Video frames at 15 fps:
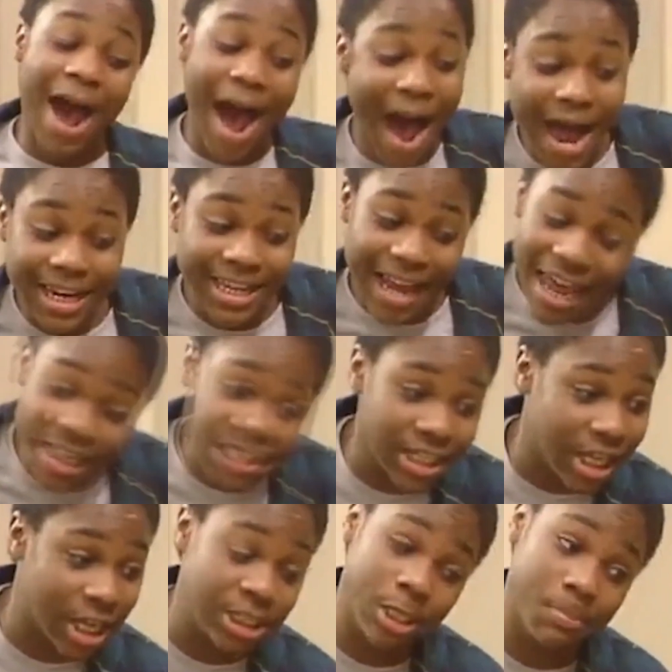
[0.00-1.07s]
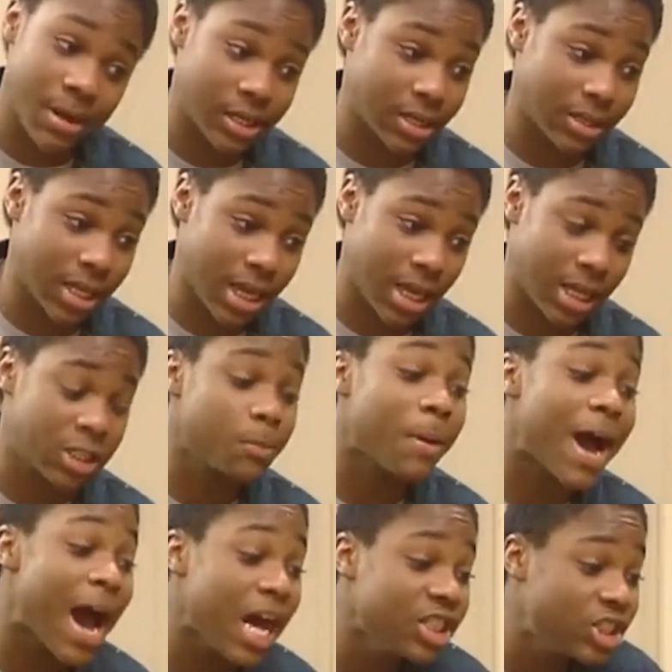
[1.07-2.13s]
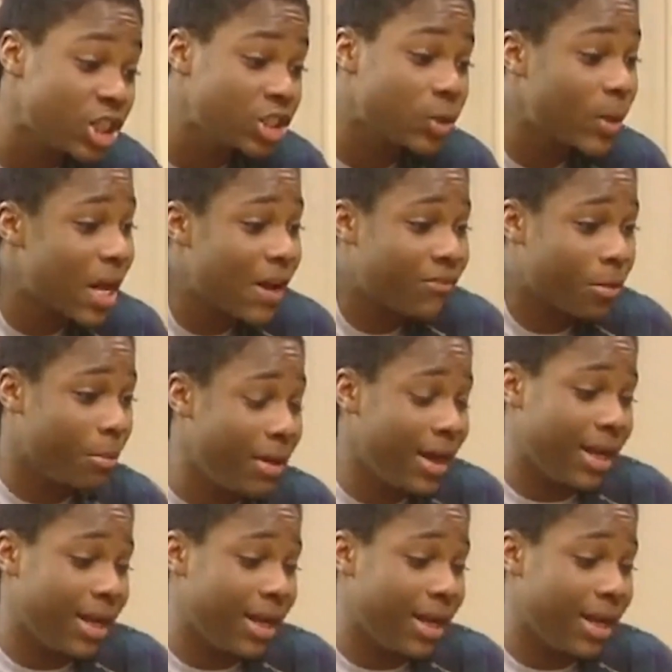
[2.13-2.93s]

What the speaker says: Fear of the dominoes that could fall if even one page saw